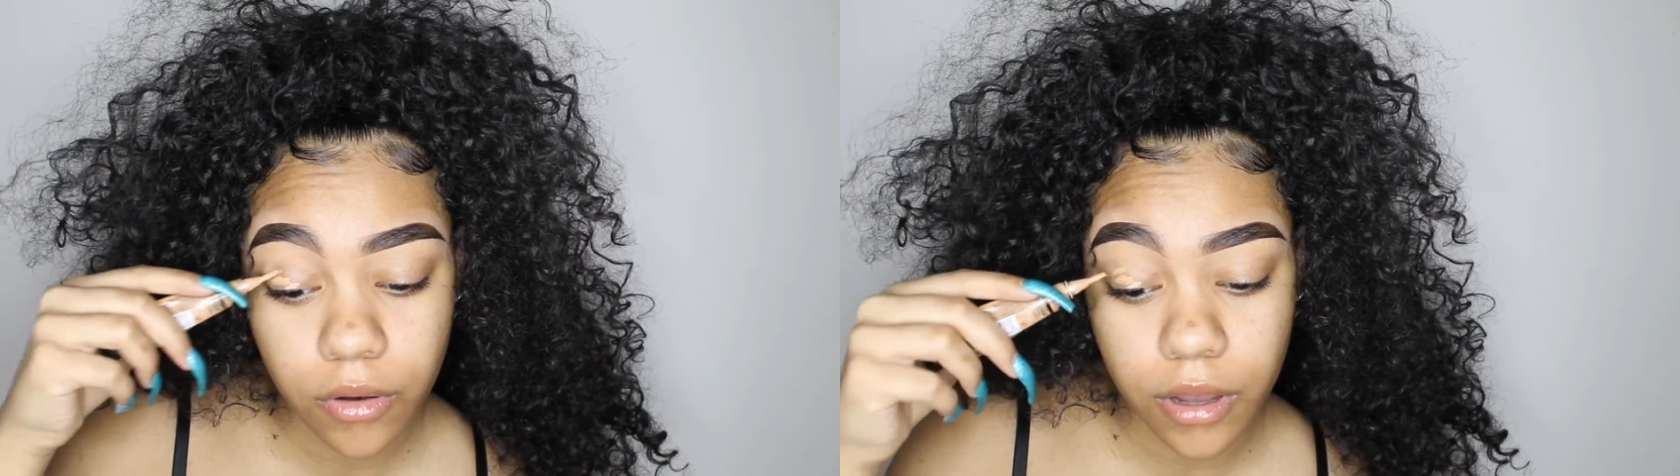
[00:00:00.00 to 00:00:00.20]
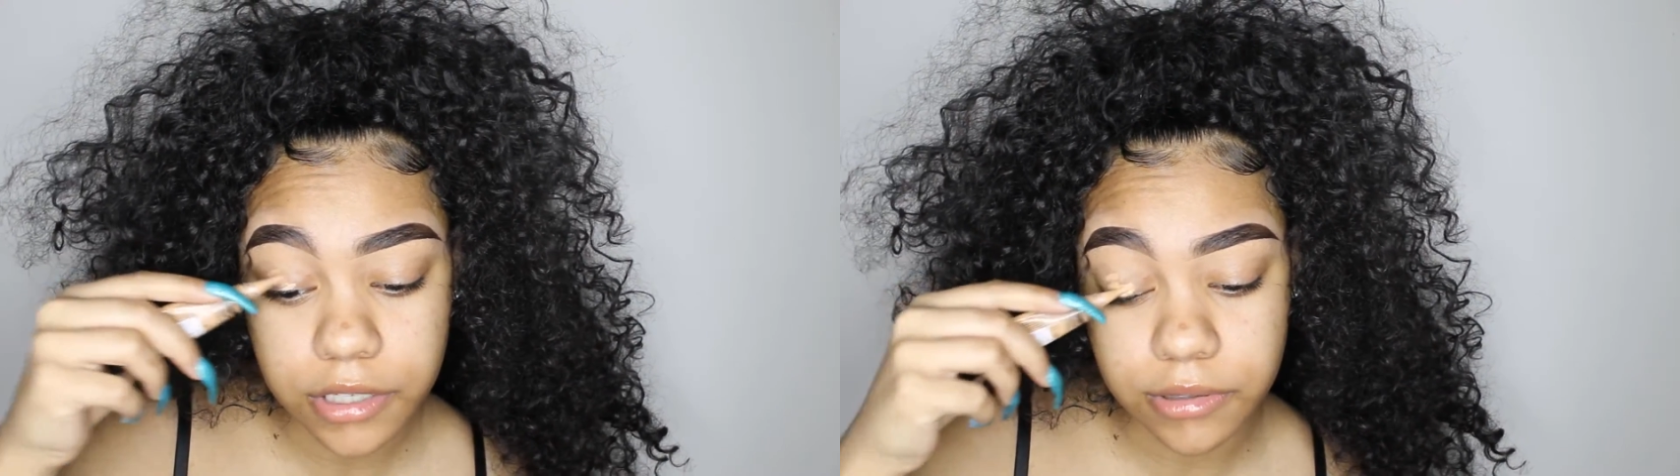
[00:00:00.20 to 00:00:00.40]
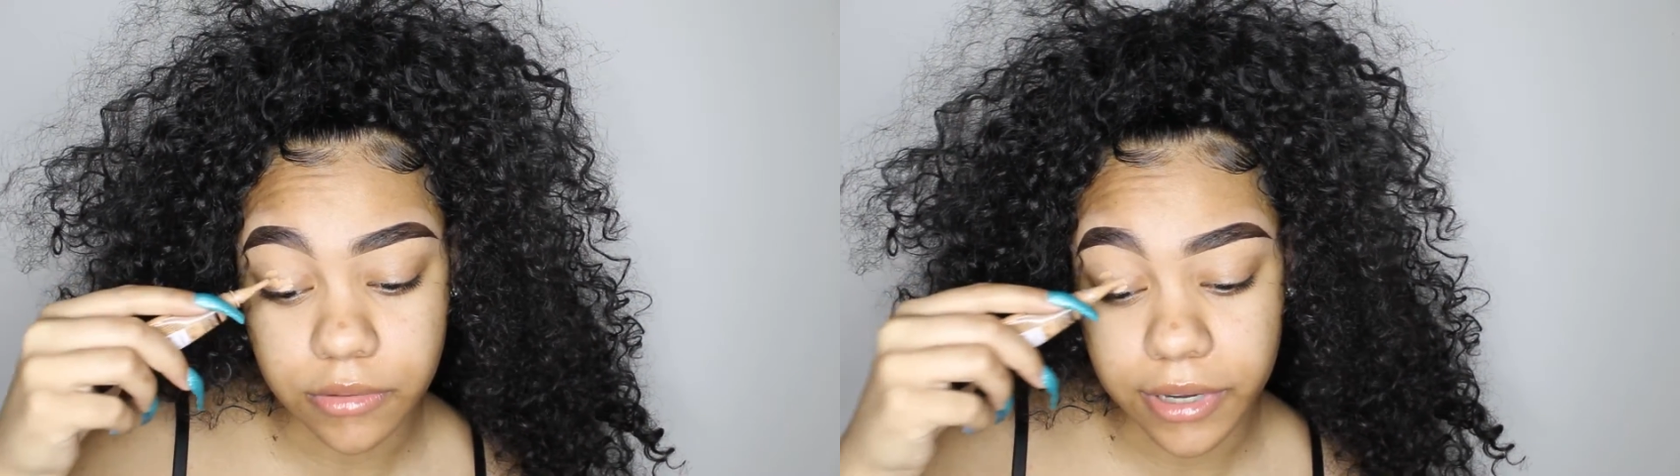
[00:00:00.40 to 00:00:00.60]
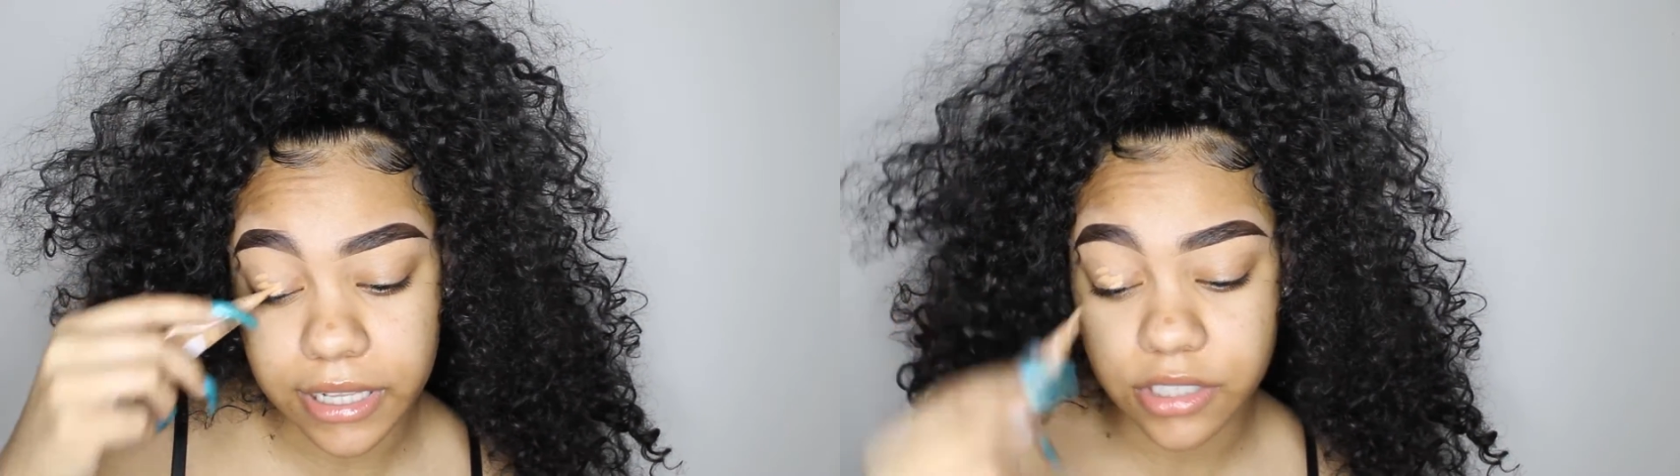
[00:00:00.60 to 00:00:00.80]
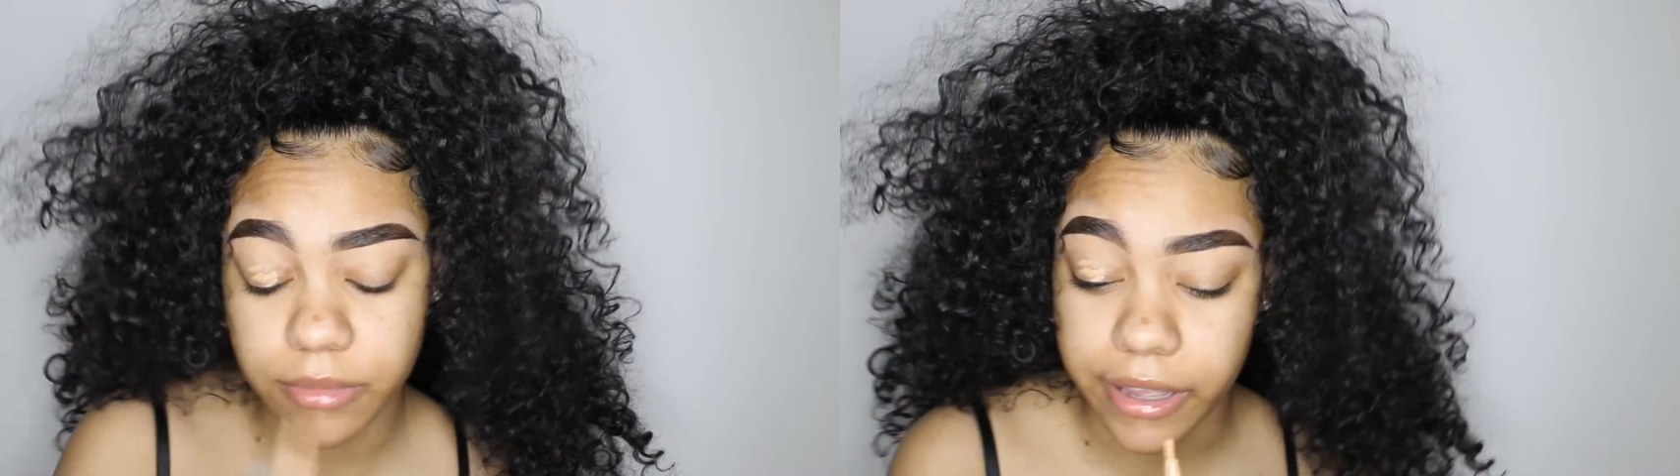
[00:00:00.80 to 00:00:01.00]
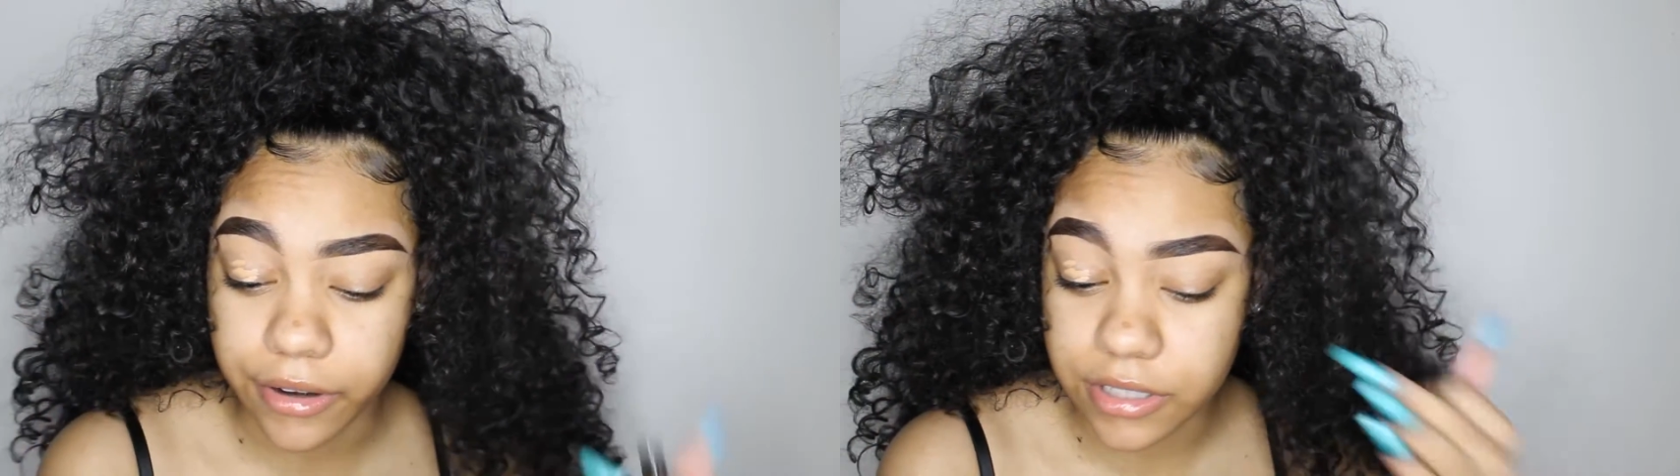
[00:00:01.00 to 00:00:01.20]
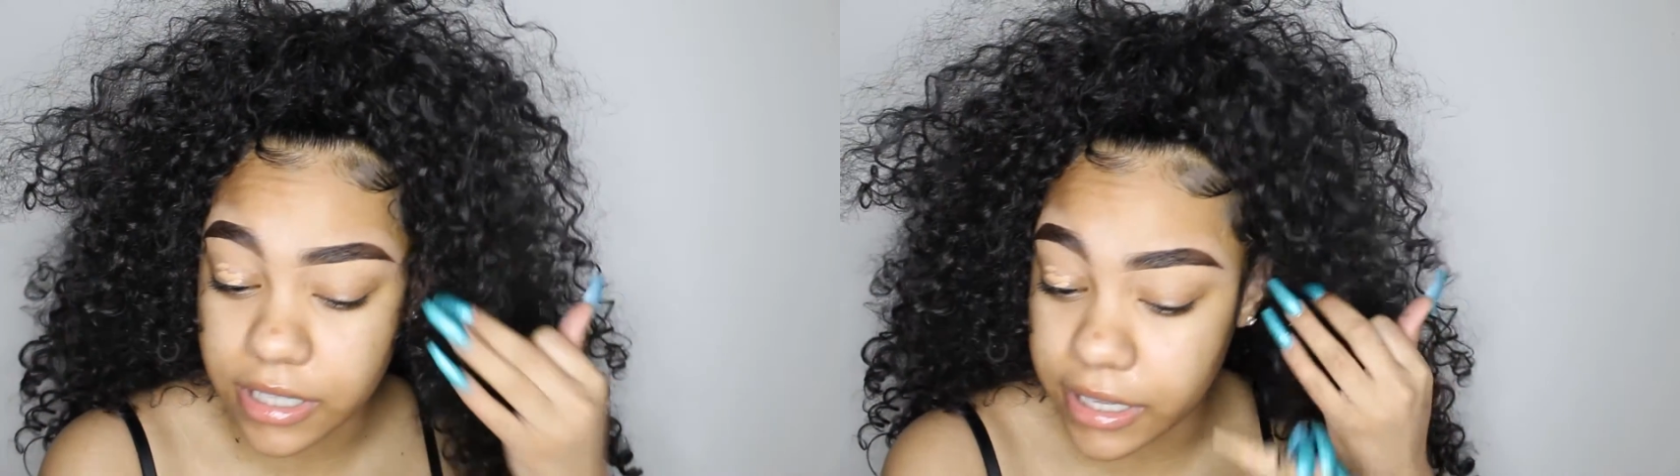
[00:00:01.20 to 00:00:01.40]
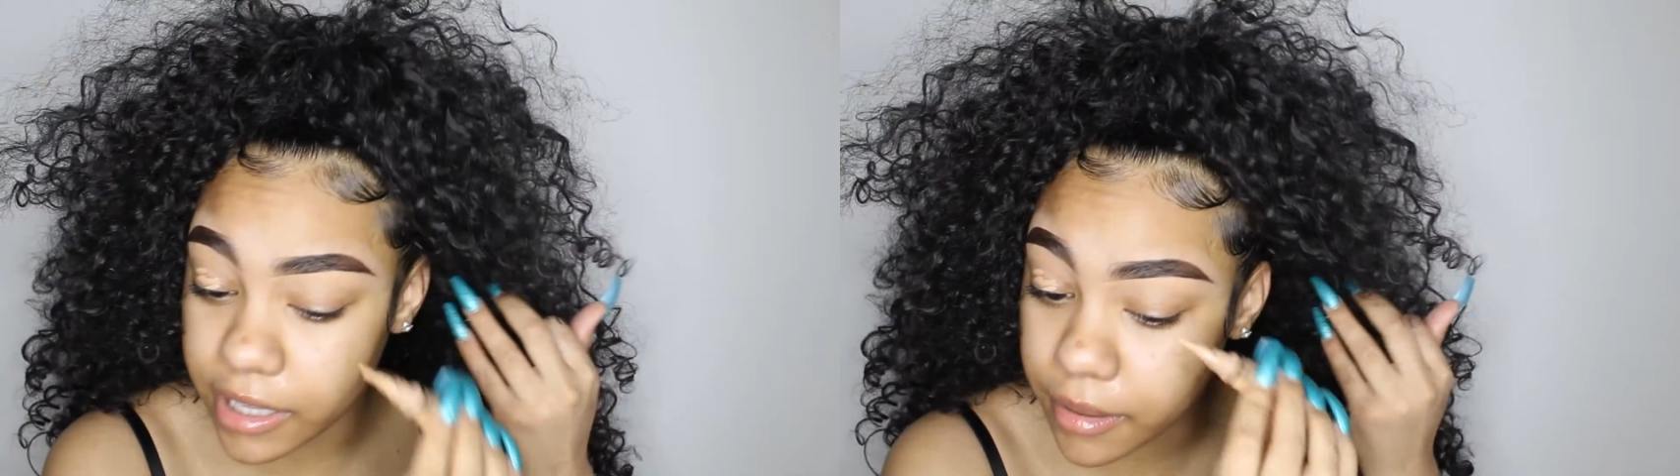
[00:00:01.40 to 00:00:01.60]
I should have waited to do my hair to
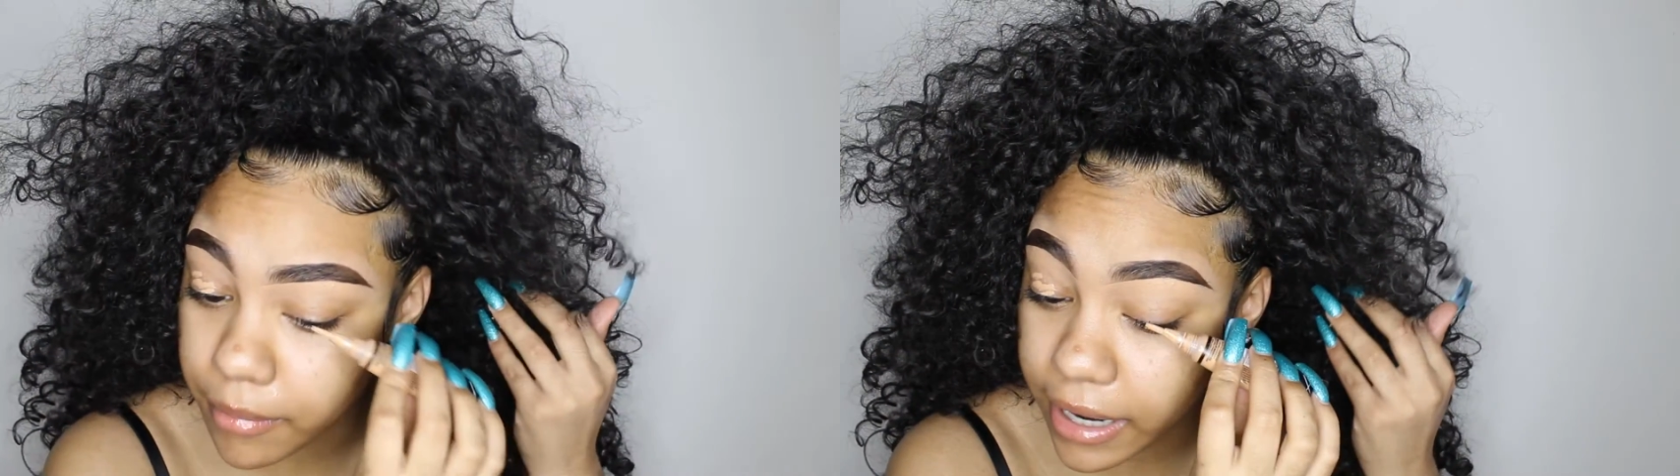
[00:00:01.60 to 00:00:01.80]
the end.